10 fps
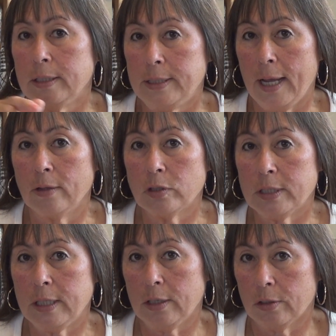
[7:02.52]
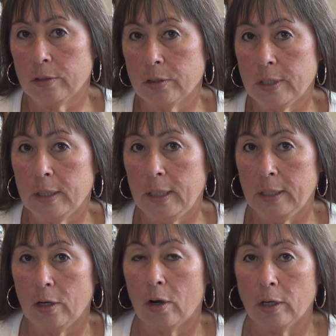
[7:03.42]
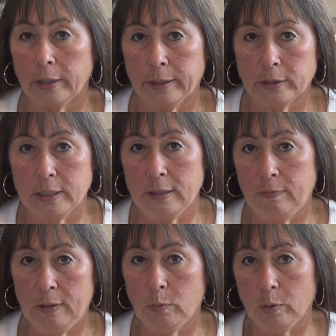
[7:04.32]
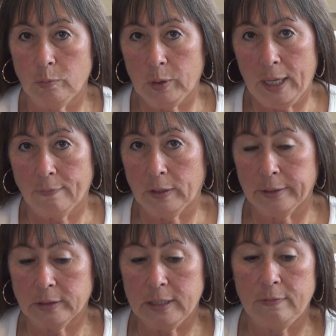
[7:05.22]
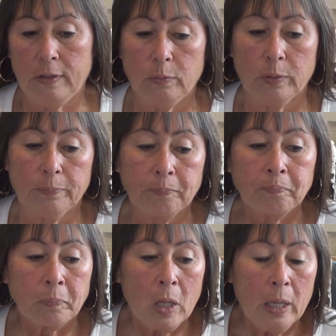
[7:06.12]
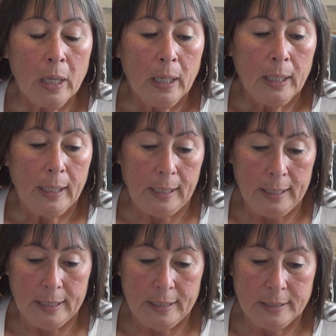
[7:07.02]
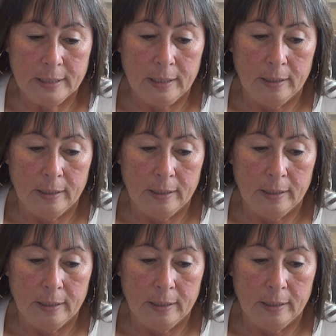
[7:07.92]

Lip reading: downstairs in our little TV room. We have a little TV room. And